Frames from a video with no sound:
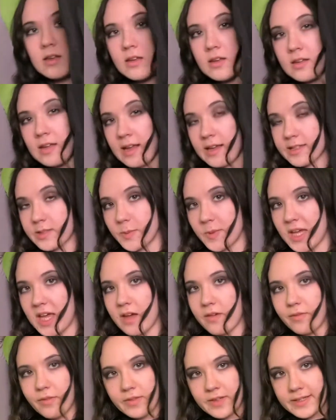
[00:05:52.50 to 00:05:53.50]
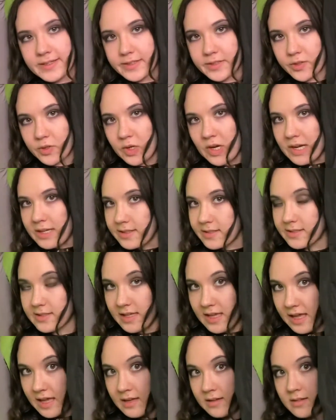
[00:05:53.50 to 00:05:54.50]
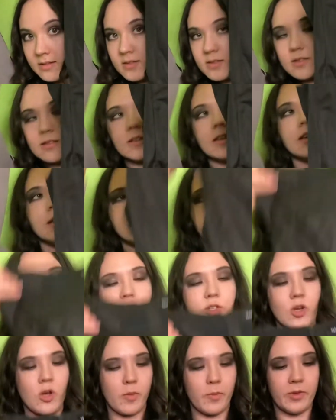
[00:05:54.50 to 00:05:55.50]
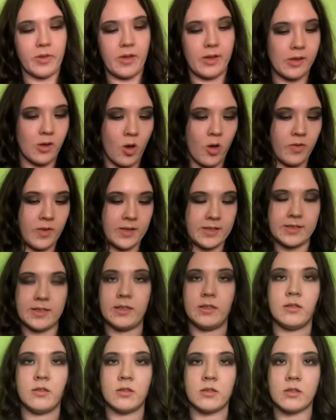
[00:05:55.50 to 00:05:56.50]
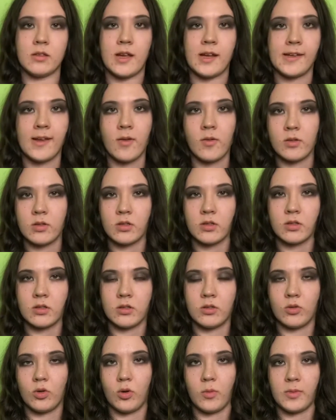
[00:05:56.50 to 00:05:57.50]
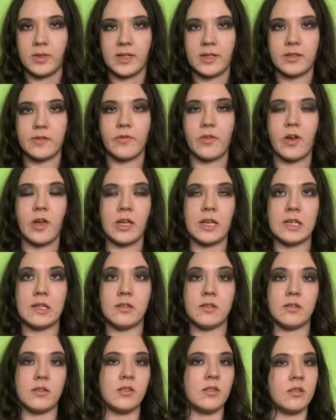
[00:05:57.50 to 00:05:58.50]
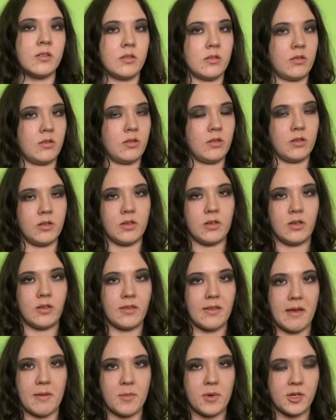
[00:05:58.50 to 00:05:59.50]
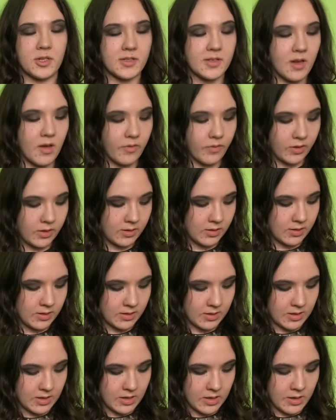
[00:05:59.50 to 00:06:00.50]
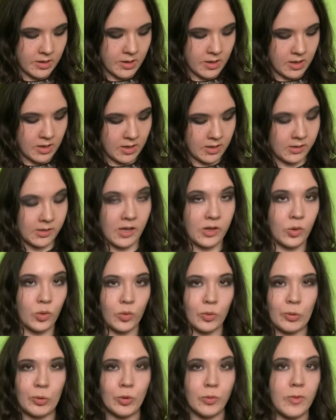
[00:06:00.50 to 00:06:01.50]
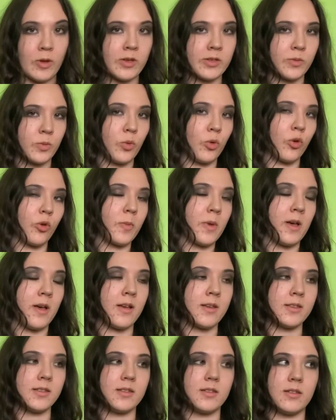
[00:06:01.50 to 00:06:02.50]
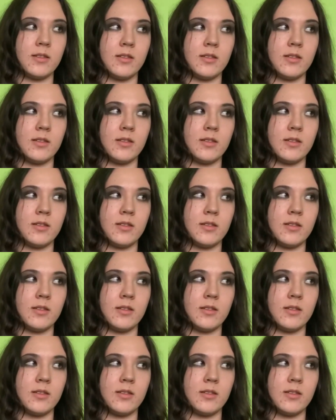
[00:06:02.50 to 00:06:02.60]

Next we have this dress, and the shop that I got this in, I don't normally find that much stuff in, and I almost walked past,